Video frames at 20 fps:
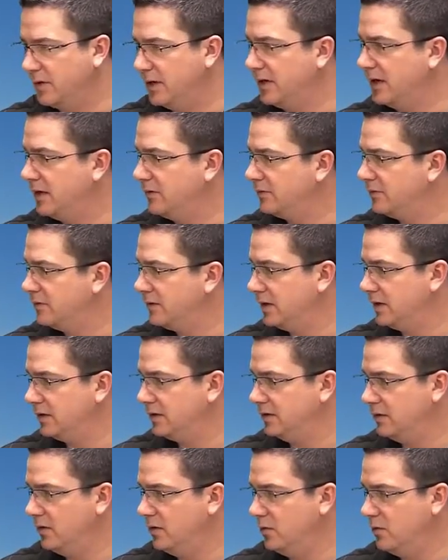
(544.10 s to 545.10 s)
or any other
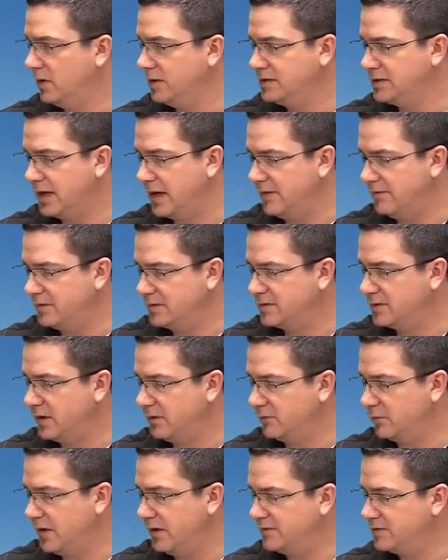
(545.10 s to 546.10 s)
thing, you want to have
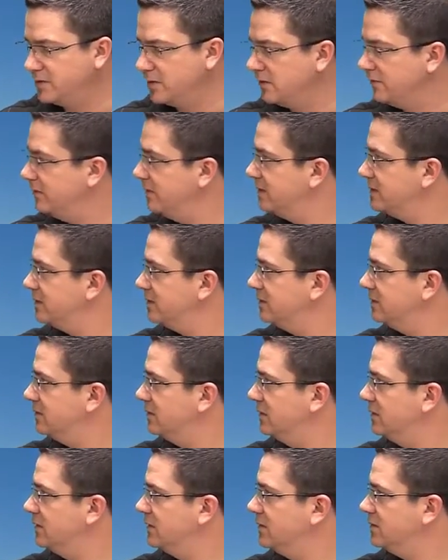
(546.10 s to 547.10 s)
a rough surface
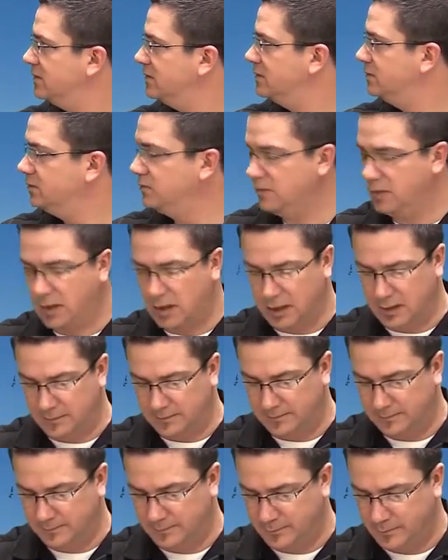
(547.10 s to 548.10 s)
to
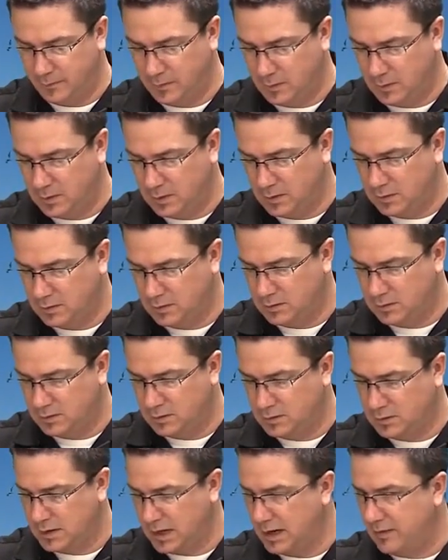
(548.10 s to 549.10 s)

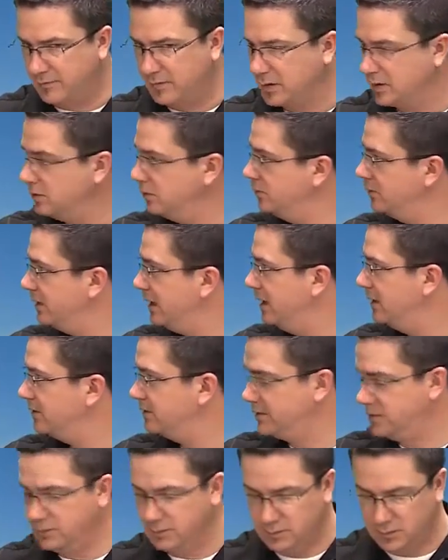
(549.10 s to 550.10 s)
have the glue adhere
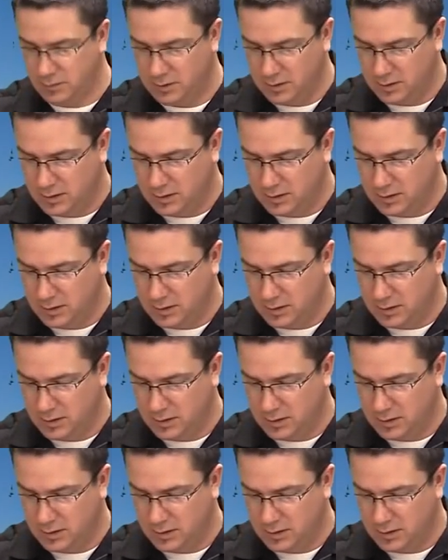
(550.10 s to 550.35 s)
to.